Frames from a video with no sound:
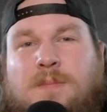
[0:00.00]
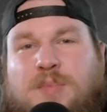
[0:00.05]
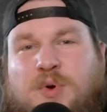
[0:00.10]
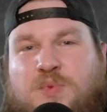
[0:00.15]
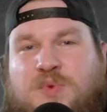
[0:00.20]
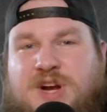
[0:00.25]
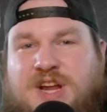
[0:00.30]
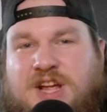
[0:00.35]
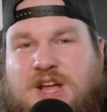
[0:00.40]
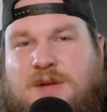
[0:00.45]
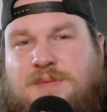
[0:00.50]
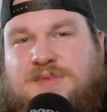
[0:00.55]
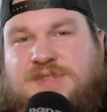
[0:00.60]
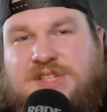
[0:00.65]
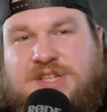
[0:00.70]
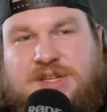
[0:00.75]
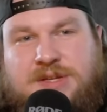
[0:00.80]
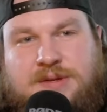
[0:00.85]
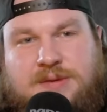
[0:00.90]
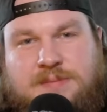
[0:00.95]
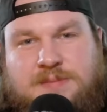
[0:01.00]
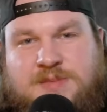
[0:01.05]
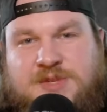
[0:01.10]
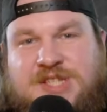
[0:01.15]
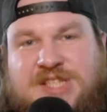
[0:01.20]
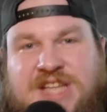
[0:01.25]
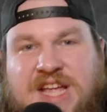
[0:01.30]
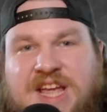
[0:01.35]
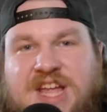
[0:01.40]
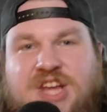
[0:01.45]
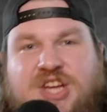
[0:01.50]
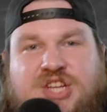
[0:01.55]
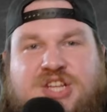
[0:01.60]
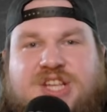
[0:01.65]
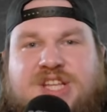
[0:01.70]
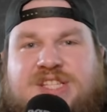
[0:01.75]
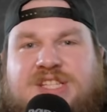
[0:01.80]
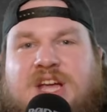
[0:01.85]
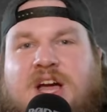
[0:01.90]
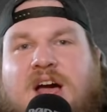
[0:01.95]
But when it comes to stage
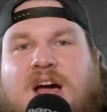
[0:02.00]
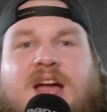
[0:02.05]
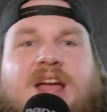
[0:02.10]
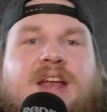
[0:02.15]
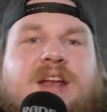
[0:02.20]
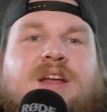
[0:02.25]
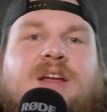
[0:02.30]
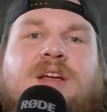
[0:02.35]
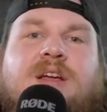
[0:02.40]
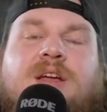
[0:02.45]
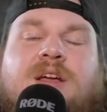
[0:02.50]
design,